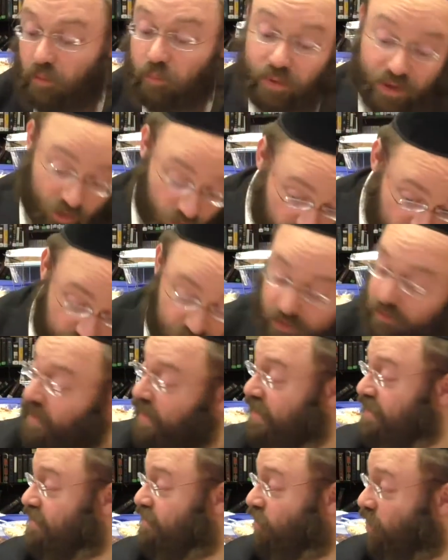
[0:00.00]
Because we
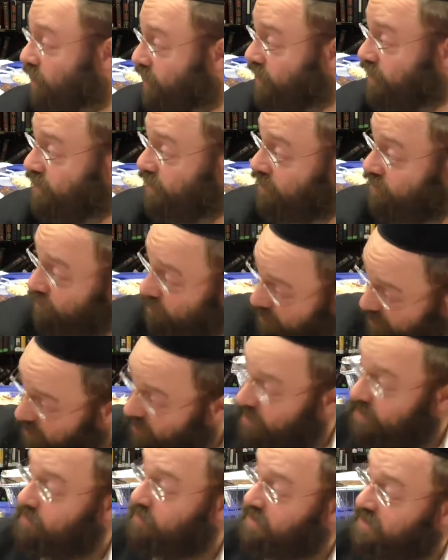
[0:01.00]
already started in the
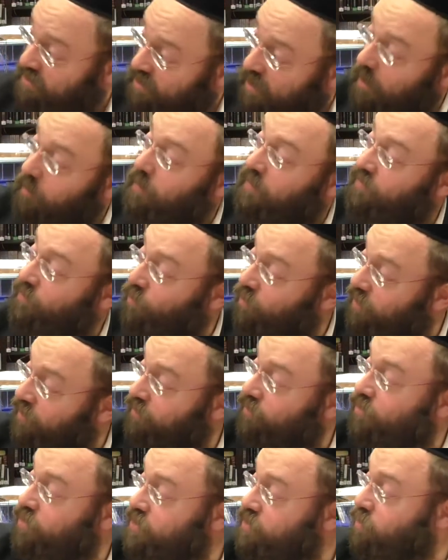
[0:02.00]
because we start before the
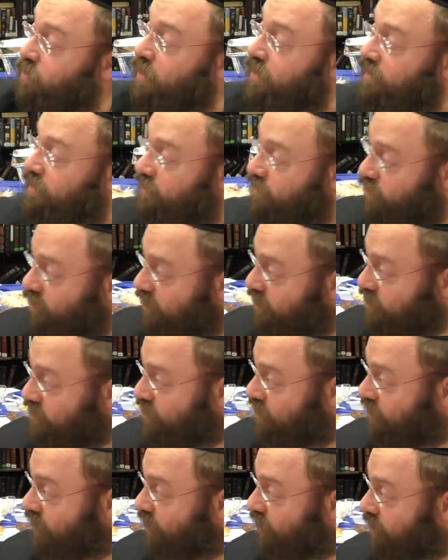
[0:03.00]
first one of the Shalosh
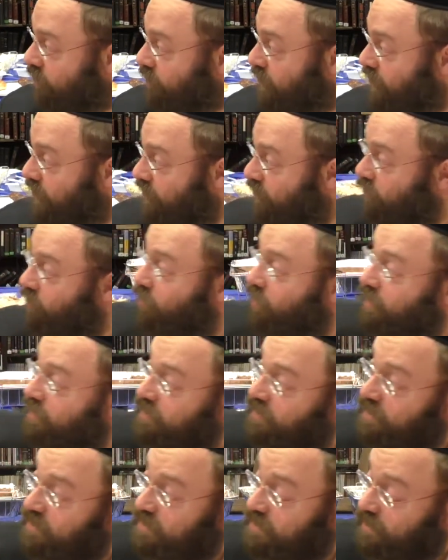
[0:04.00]
Golem, according
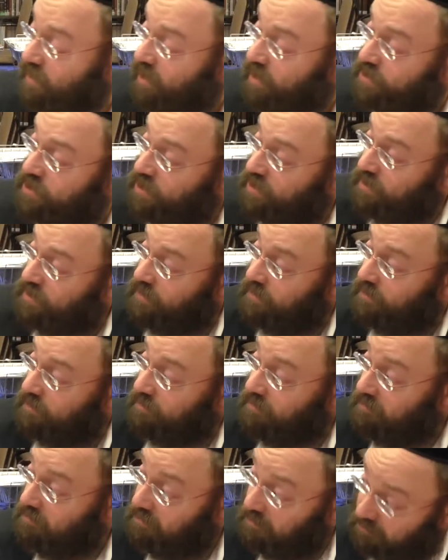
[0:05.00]
to this logic. Hefsek
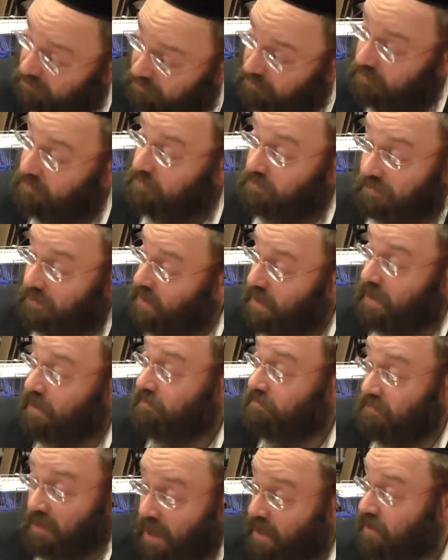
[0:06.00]
means not drinking. Yeah,
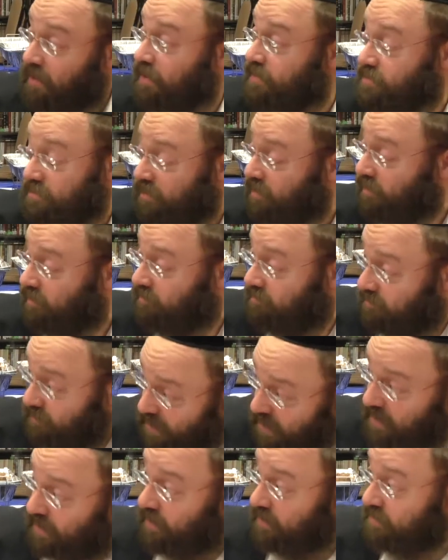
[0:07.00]
takazoi,
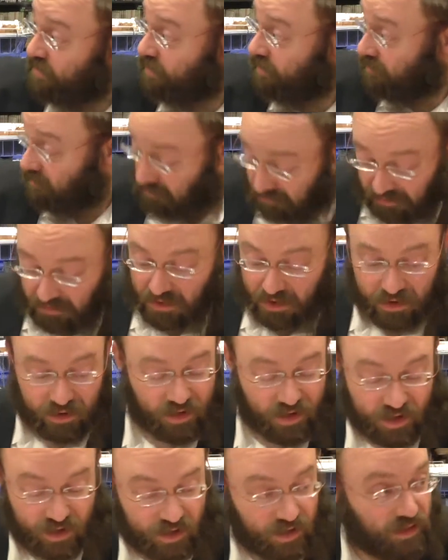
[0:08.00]
takazoi.
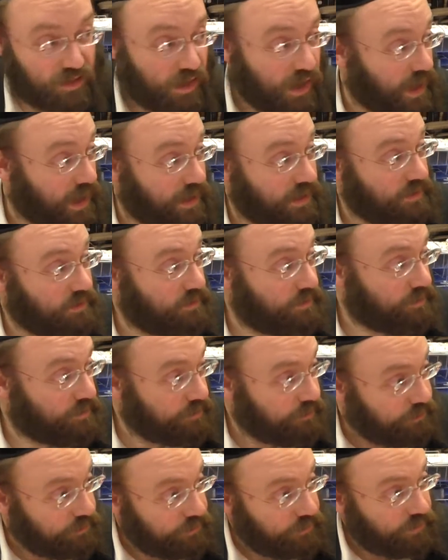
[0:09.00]
Huh?
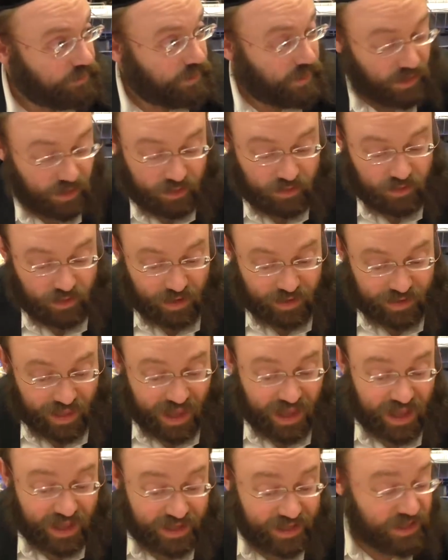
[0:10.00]
Not,
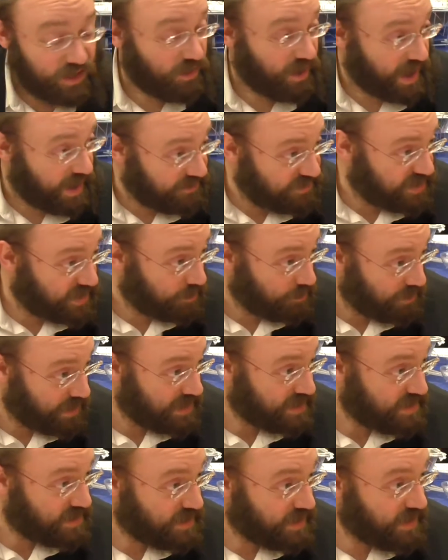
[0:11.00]
not here hefsek
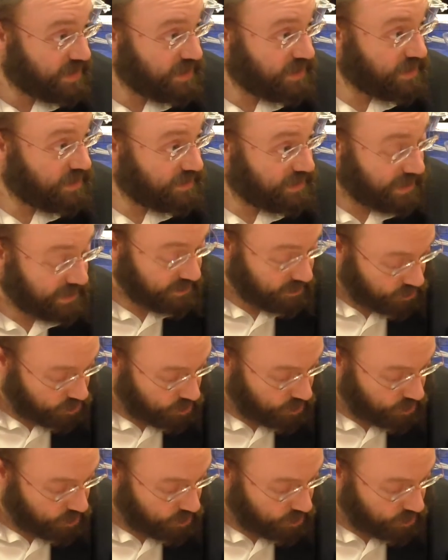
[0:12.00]
means that there